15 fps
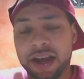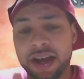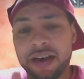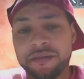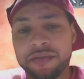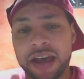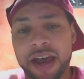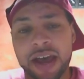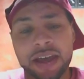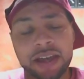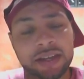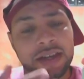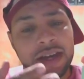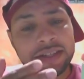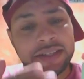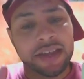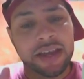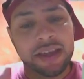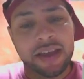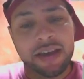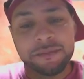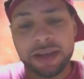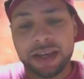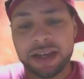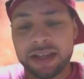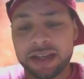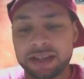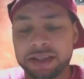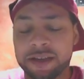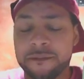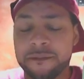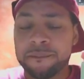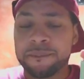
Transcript: of that. And I say that because